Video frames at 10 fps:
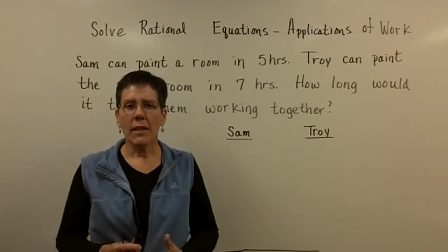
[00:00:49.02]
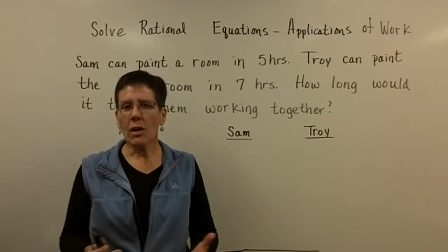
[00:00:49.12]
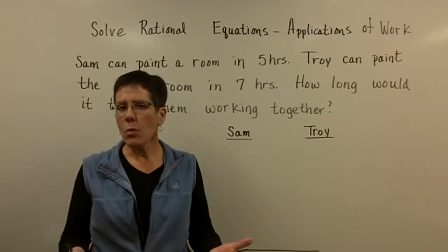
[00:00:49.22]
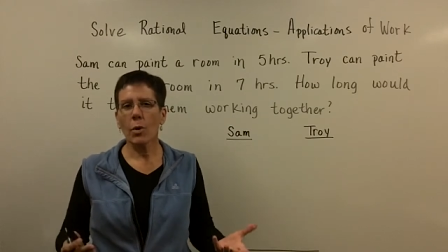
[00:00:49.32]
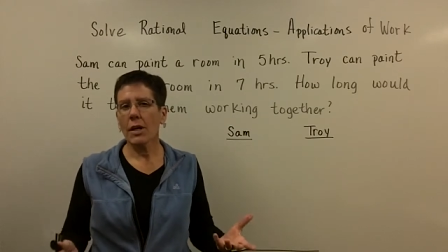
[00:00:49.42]
they
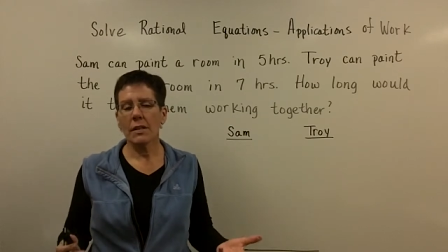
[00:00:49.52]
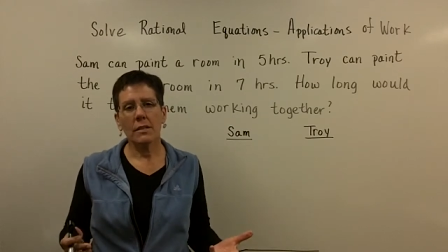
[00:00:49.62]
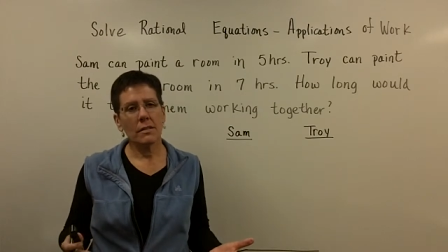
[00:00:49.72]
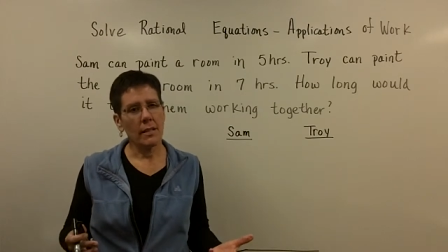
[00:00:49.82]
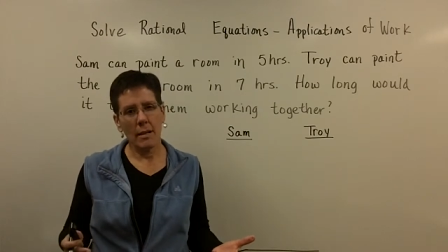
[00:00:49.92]
don't work at
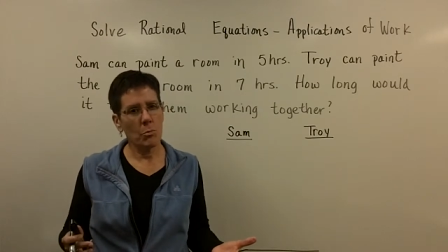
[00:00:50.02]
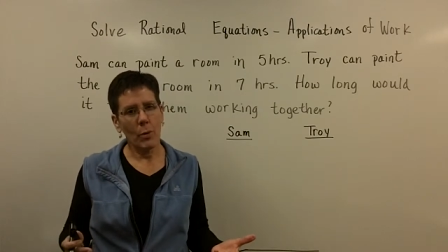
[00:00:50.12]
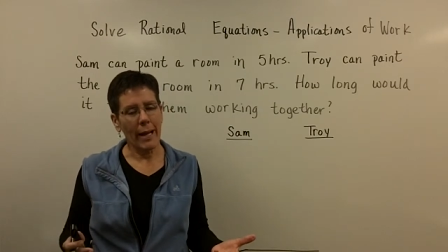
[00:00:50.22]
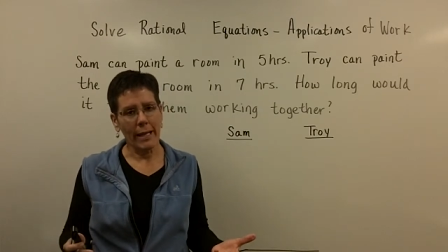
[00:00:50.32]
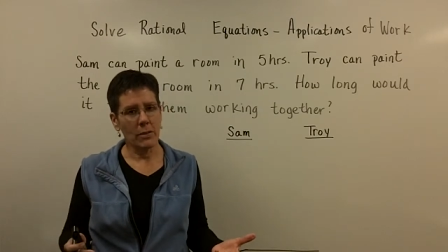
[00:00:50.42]
the same
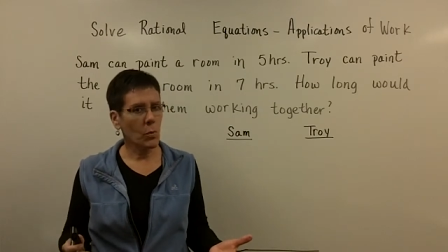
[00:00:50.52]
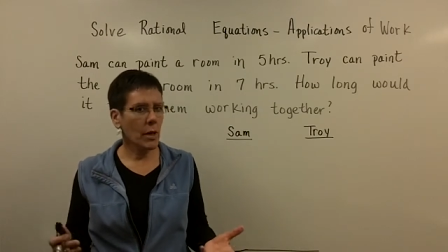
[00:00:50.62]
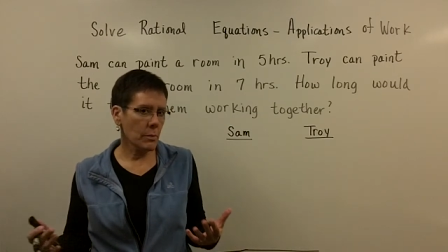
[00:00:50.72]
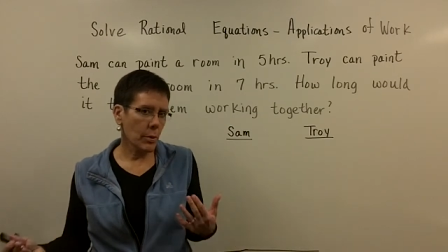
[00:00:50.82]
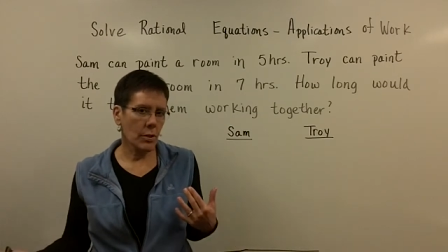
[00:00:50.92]
rate.
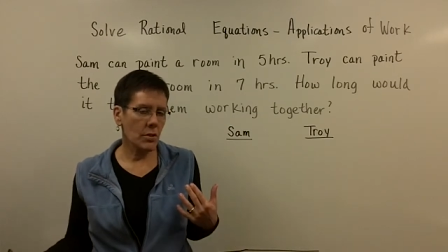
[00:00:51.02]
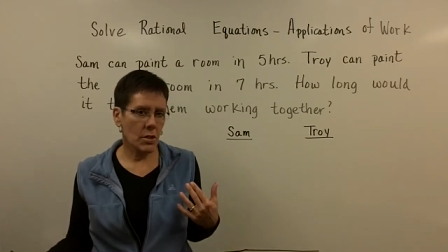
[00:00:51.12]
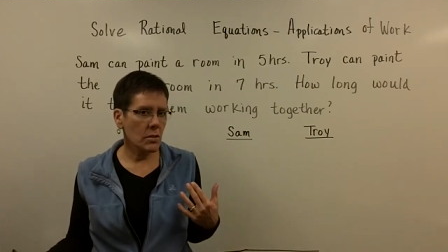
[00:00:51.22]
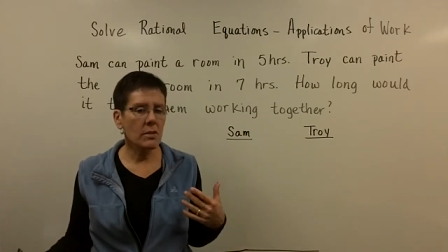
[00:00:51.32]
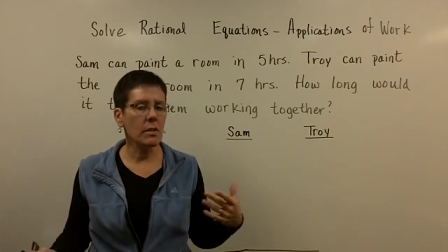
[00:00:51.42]
One
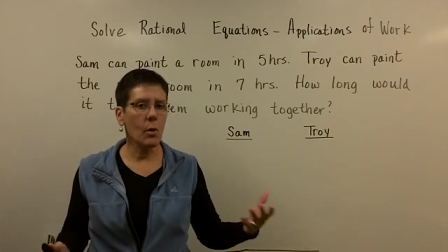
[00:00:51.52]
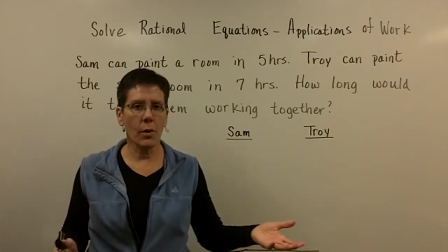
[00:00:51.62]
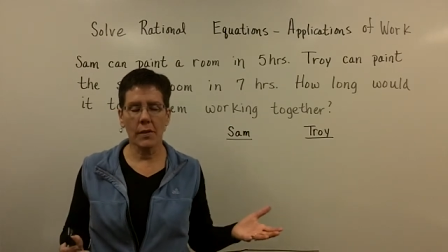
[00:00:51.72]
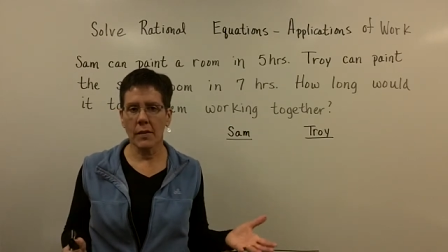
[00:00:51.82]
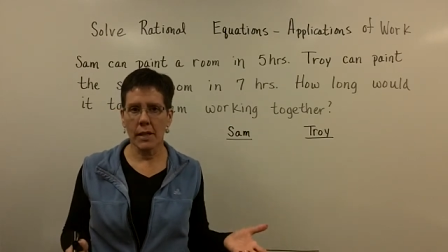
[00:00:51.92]
person is
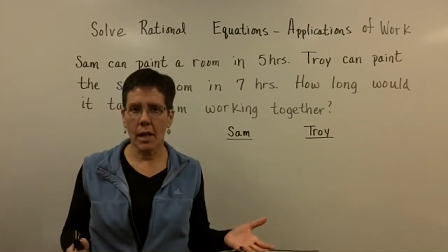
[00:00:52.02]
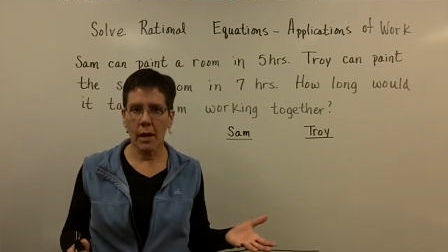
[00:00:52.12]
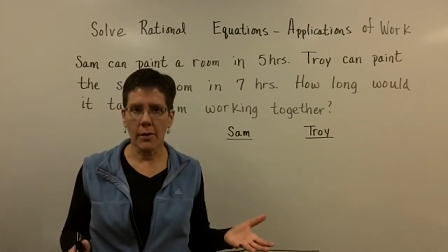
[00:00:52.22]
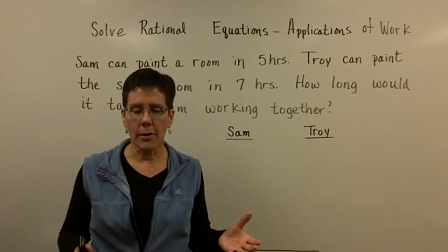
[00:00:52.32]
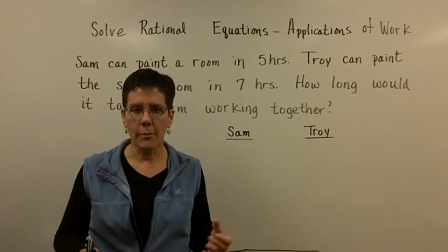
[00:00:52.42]
slower than the
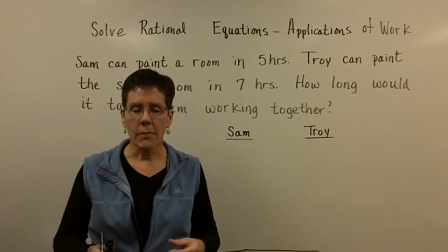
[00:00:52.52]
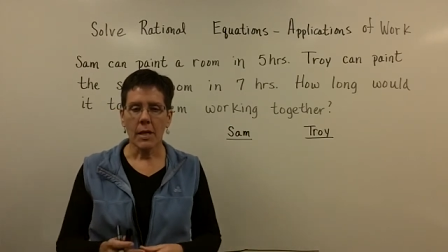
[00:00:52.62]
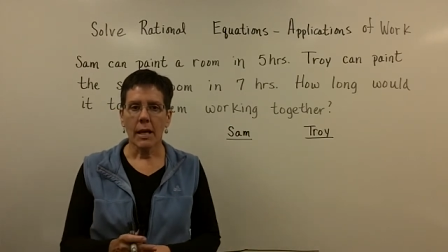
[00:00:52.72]
other.